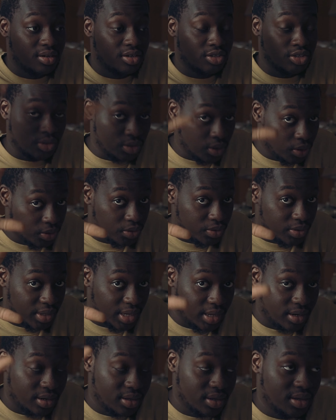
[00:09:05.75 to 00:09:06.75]
So don't do
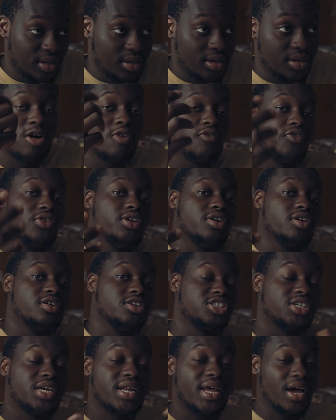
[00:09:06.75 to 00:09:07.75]
that. Hopefully you
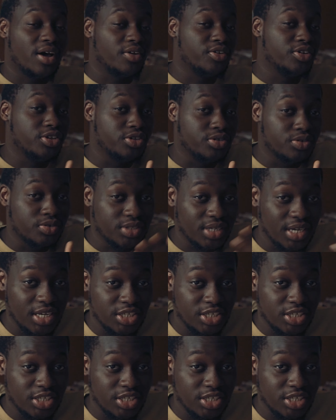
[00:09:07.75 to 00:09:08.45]
understand how to use